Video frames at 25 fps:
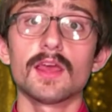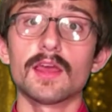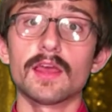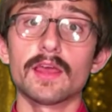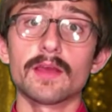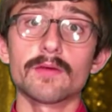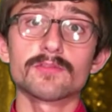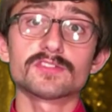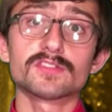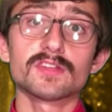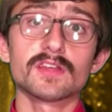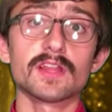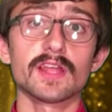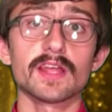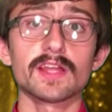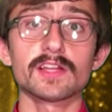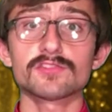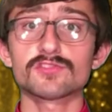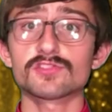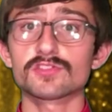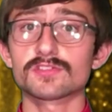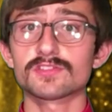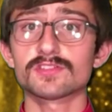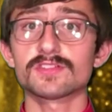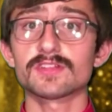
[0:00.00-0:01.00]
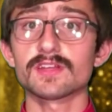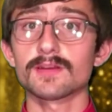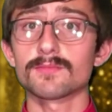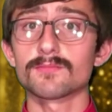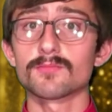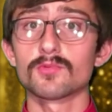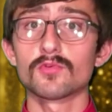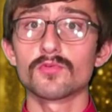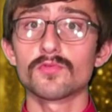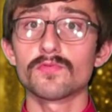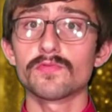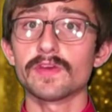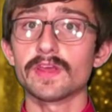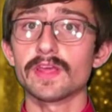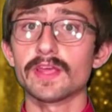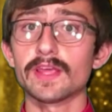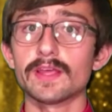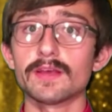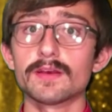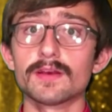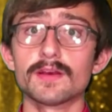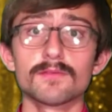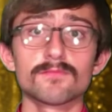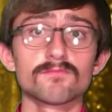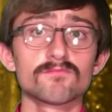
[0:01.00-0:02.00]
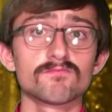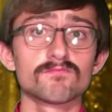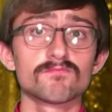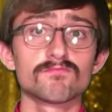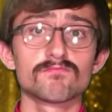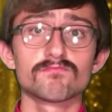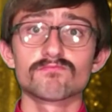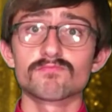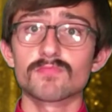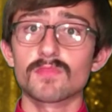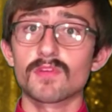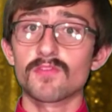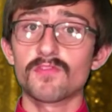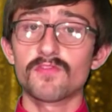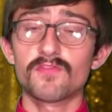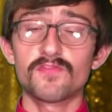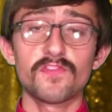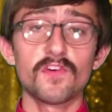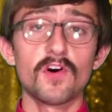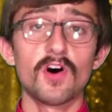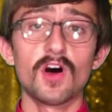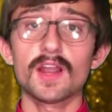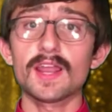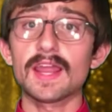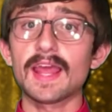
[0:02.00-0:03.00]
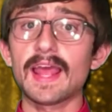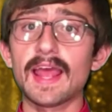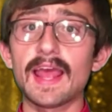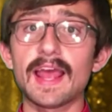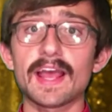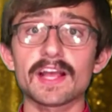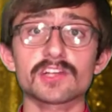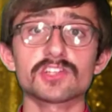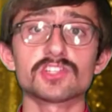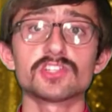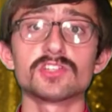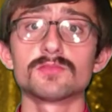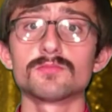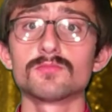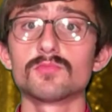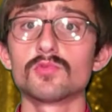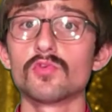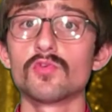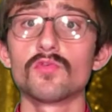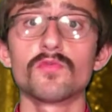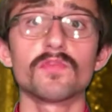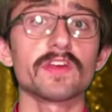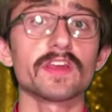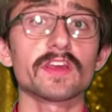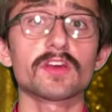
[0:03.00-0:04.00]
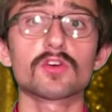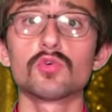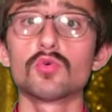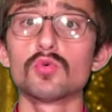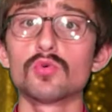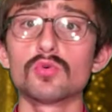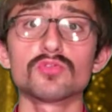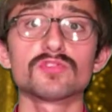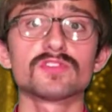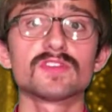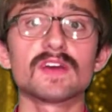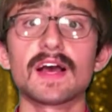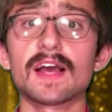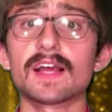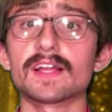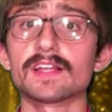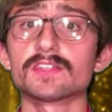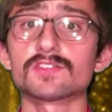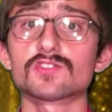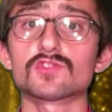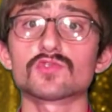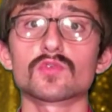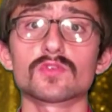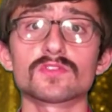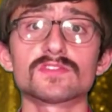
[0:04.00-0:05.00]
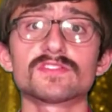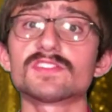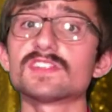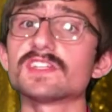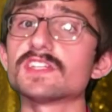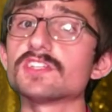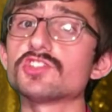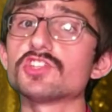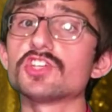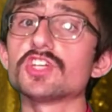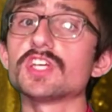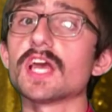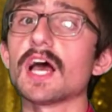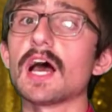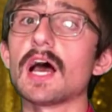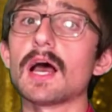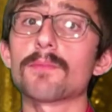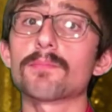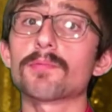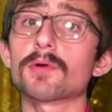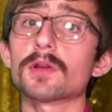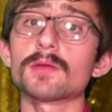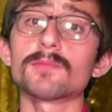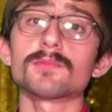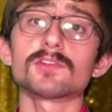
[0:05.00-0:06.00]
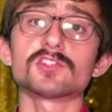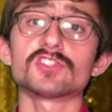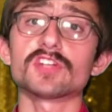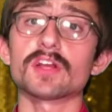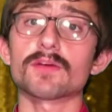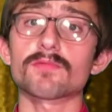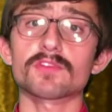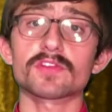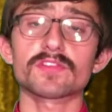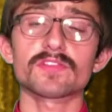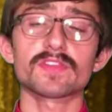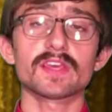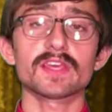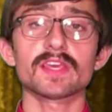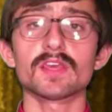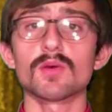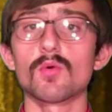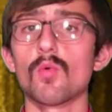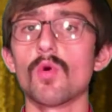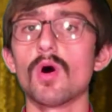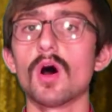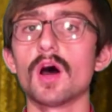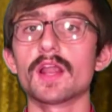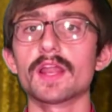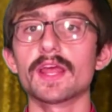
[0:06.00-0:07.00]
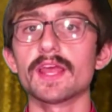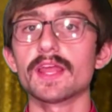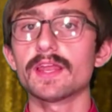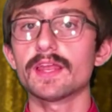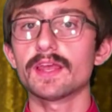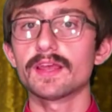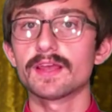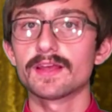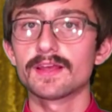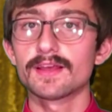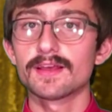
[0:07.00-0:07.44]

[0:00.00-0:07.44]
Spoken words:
It was an interesting movie, fun action movie, cool dinosaur, CGI, pretty much everything you wanted,